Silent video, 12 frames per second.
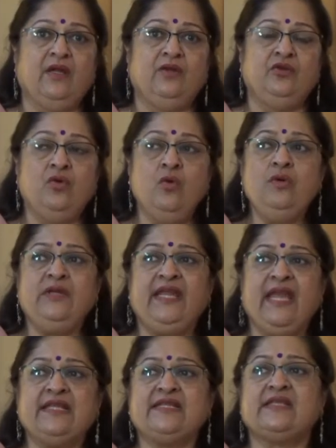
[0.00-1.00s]
Don't
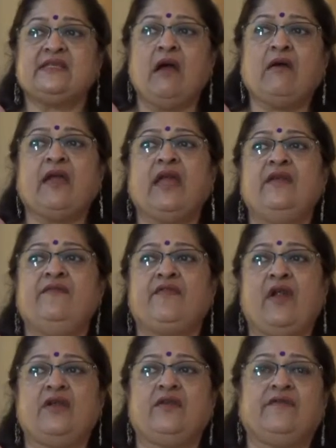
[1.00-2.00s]
get stuck in
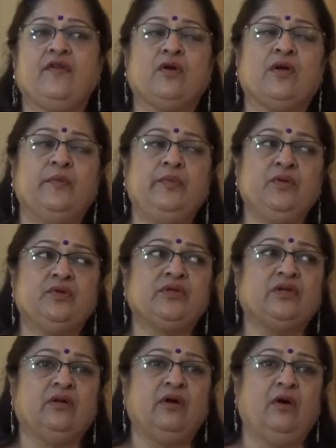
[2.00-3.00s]
front of your computer
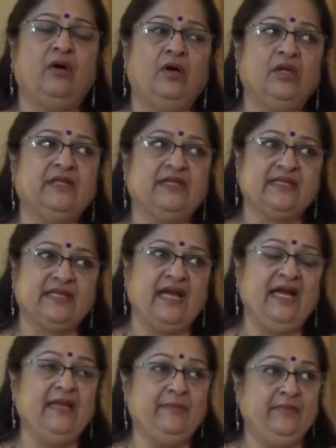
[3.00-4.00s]
all the
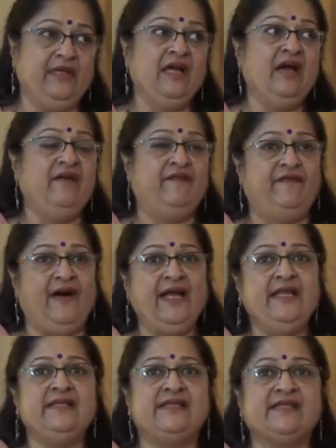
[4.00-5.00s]
time.
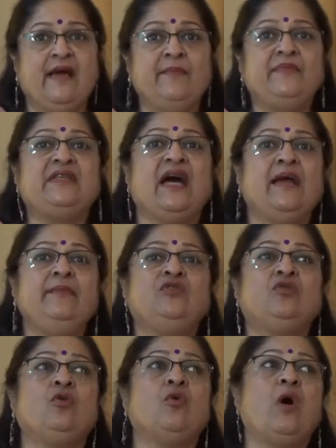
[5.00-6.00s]
Find some time to
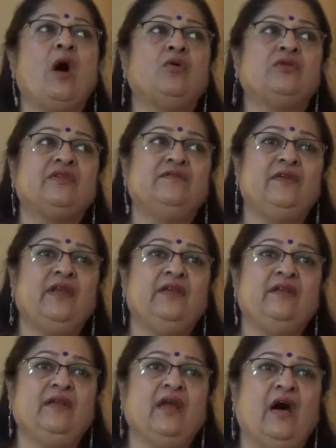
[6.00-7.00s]
go out
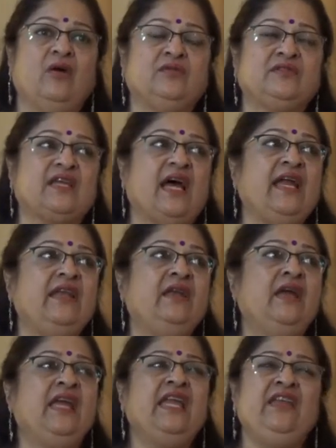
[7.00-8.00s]
in outside,
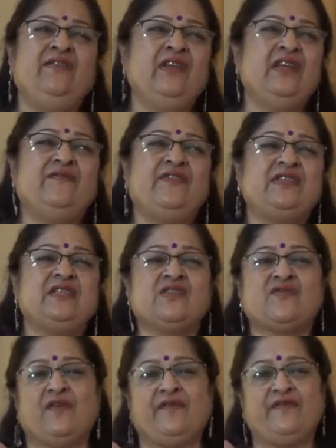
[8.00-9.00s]
even if it is
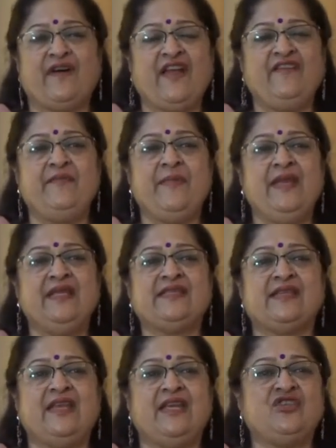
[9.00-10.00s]
for 5 minutes
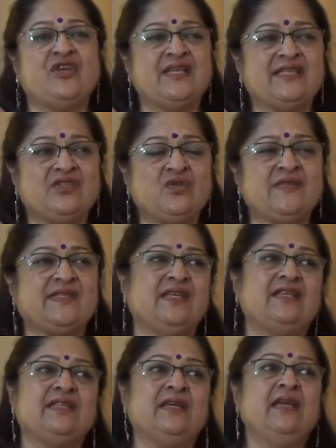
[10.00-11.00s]
a day, just to
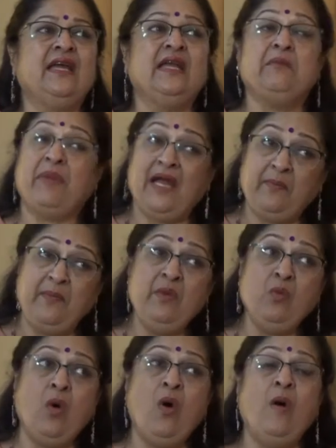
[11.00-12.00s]
sit. Might be
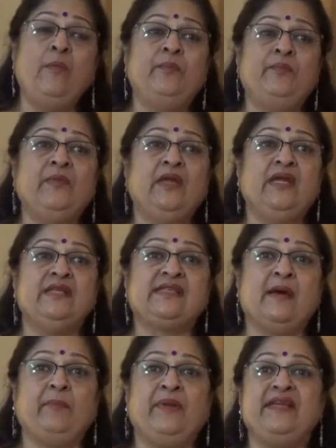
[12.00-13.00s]
warm in
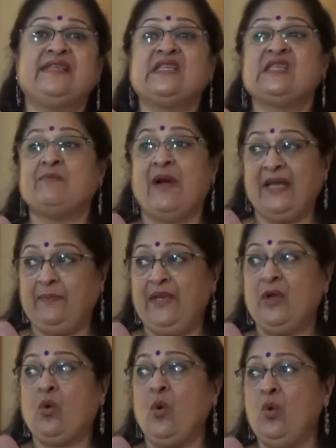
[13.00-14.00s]
some places, might be
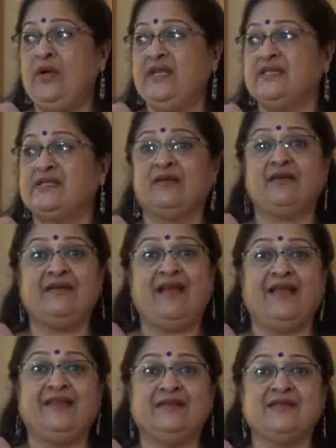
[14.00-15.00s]
cold in certain
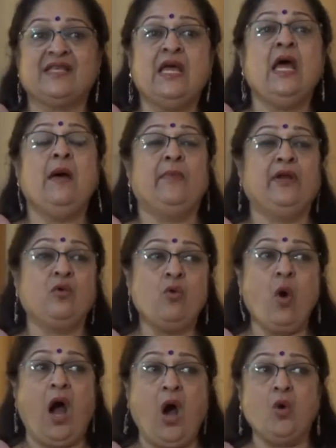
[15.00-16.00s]
others, but
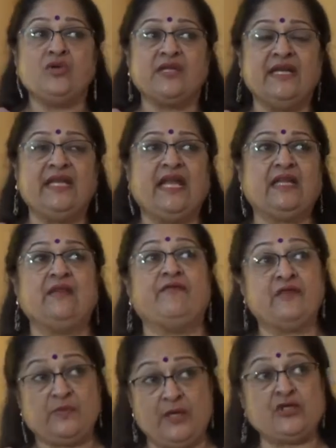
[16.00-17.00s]
go out and get them.
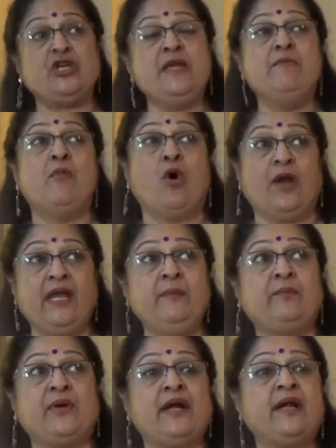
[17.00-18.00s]
Especially morning
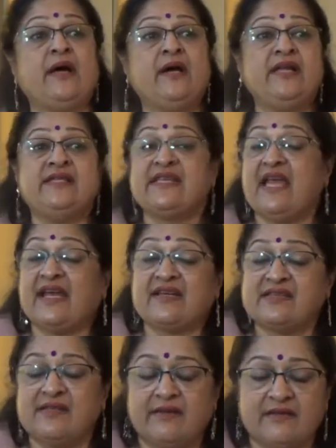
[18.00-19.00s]
prana is
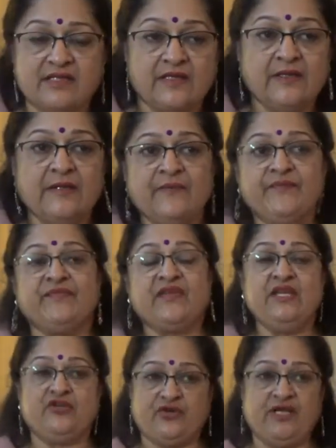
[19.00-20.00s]
excellent.
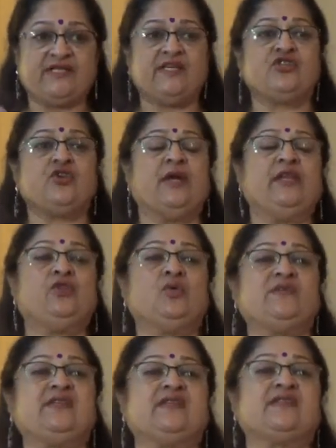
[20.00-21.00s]
It raises your
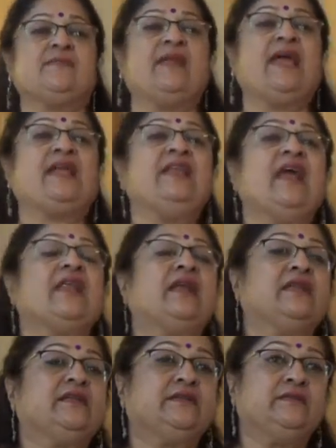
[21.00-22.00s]
enthusiasm like none other.